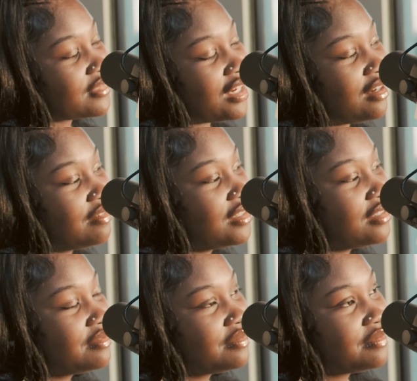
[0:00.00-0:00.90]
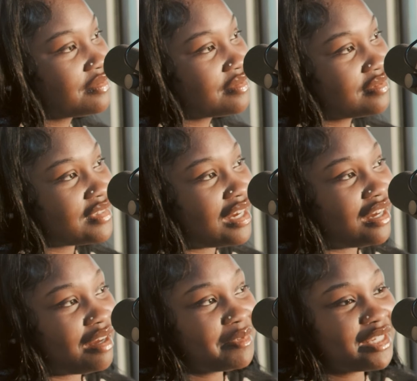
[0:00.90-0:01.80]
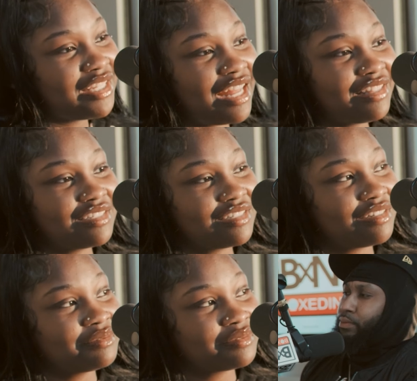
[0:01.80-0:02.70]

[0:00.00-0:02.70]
I don't know. I'm gonna get out there though.